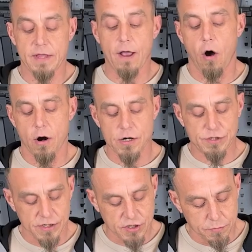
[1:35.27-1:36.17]
They are
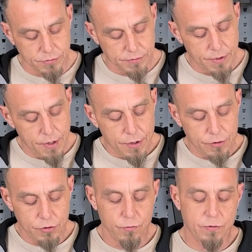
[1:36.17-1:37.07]
adjustable.
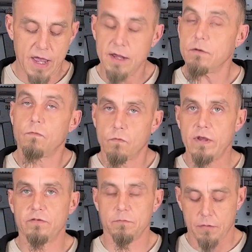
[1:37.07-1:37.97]
You can
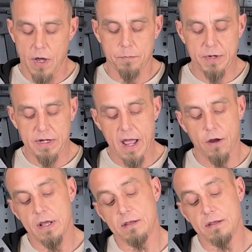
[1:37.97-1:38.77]
raise them up and down,